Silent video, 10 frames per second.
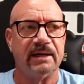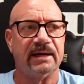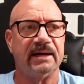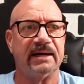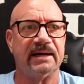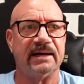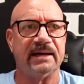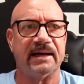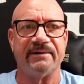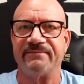
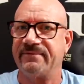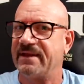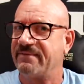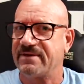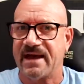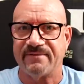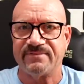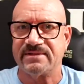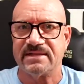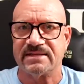I've never
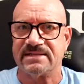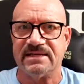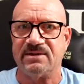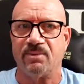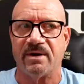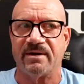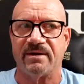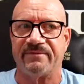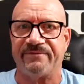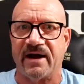have seen
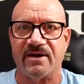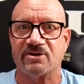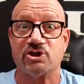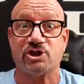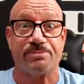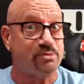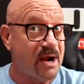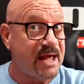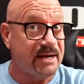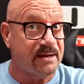where a fire
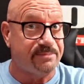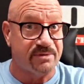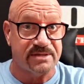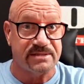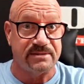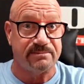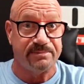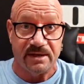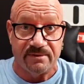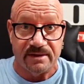spread in a prison,
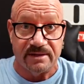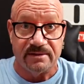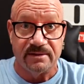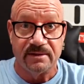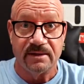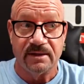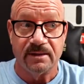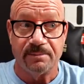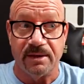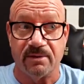period,
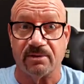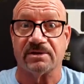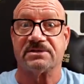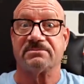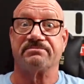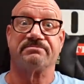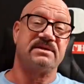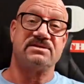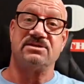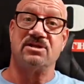because
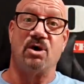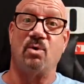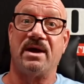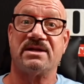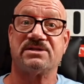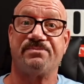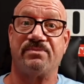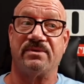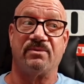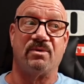there's nowhere
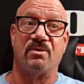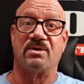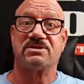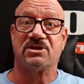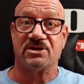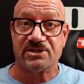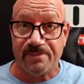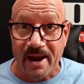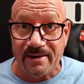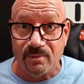to, what's going to
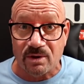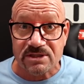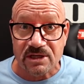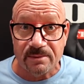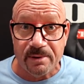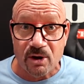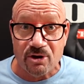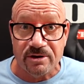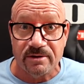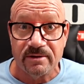spread? What's going to
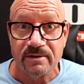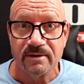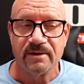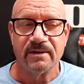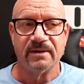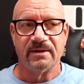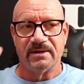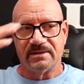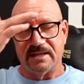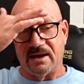burn?
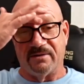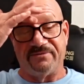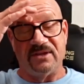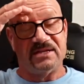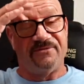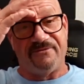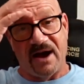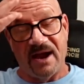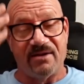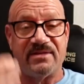Now, if this
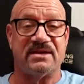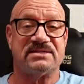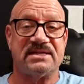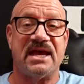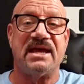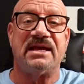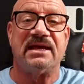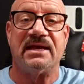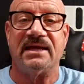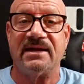fire they're saying
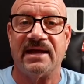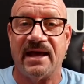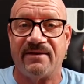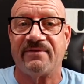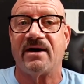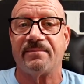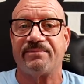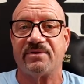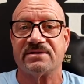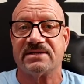in Evan
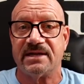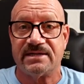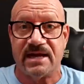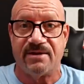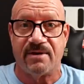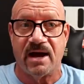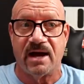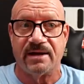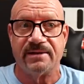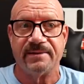prison in
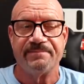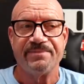Tehran